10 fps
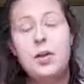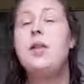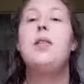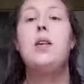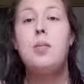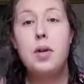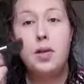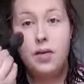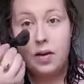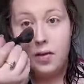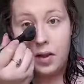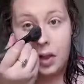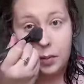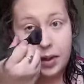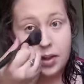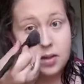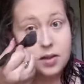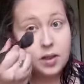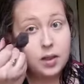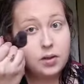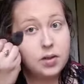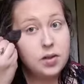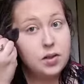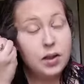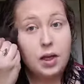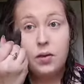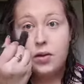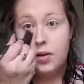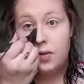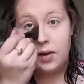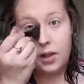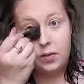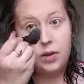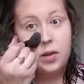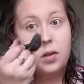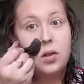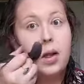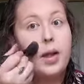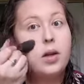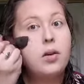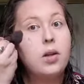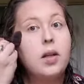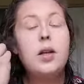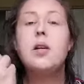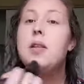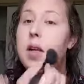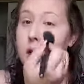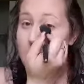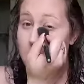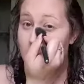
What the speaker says: I'll even, if I feel like my concealer was too light, which I feel like we're a little light on the lighter side,